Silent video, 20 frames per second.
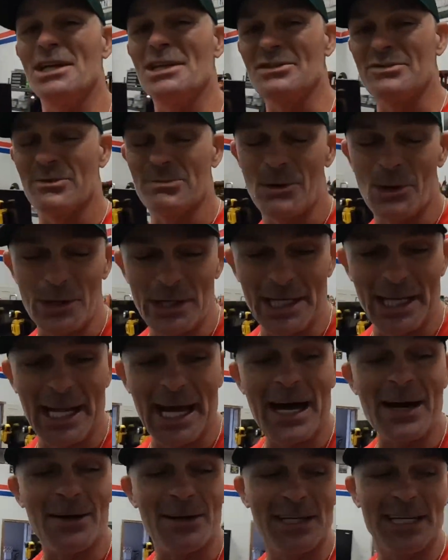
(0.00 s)
thanks for pointing it
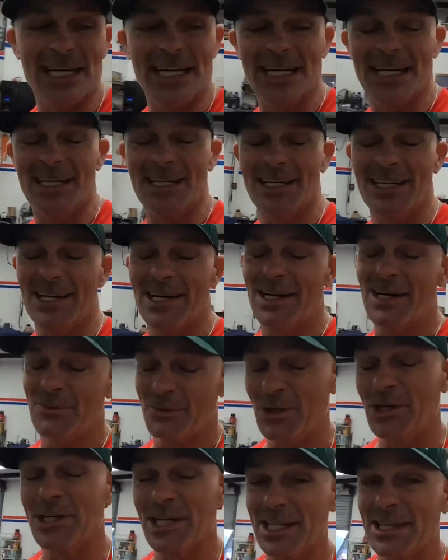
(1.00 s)
out, and
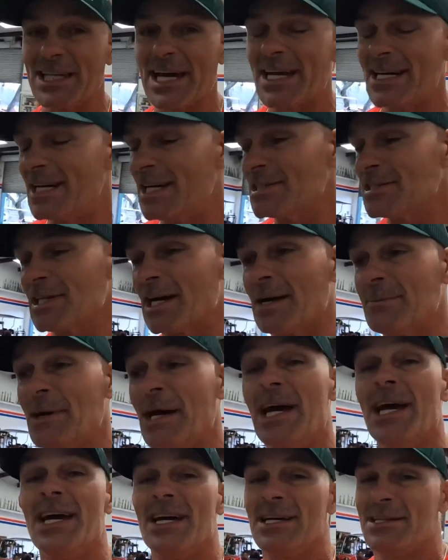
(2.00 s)
we'll get that next time.
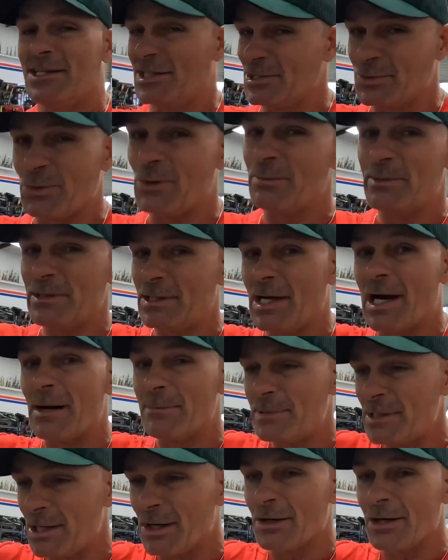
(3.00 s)
This will
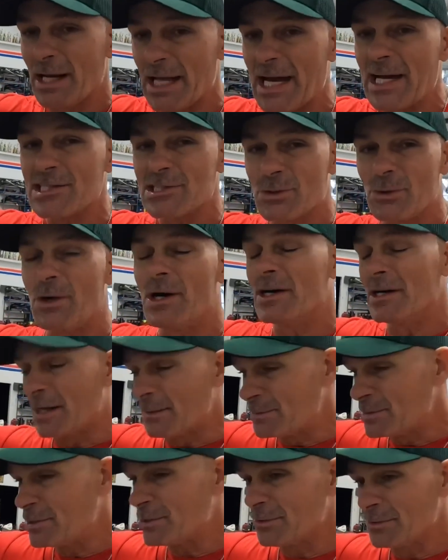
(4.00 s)
not be our last quad,
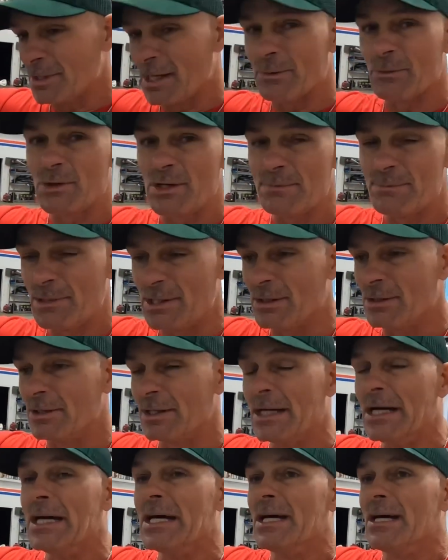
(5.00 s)
I'm sure, that we build.
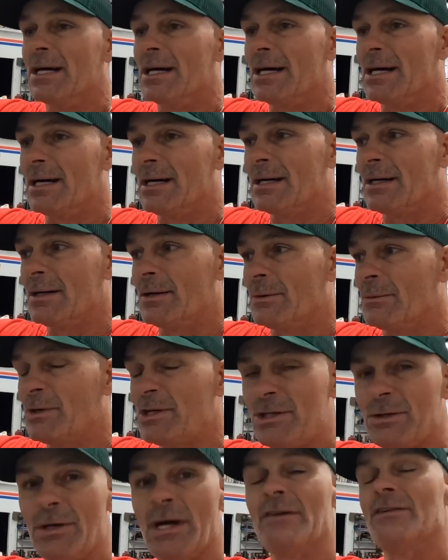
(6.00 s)

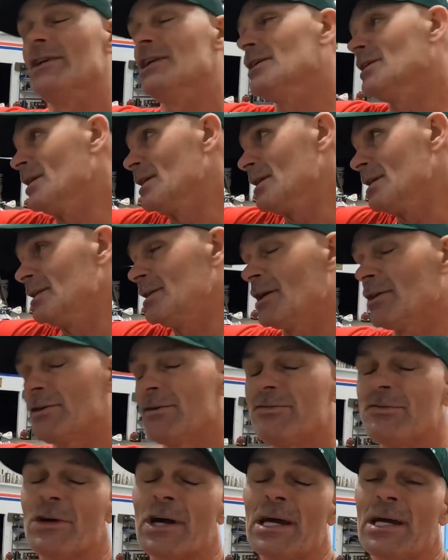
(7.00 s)
We do have another
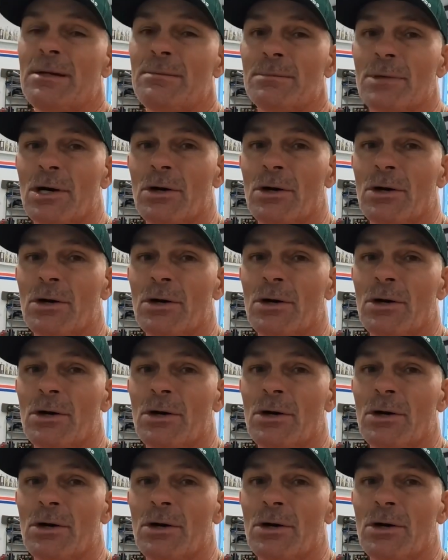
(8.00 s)
frame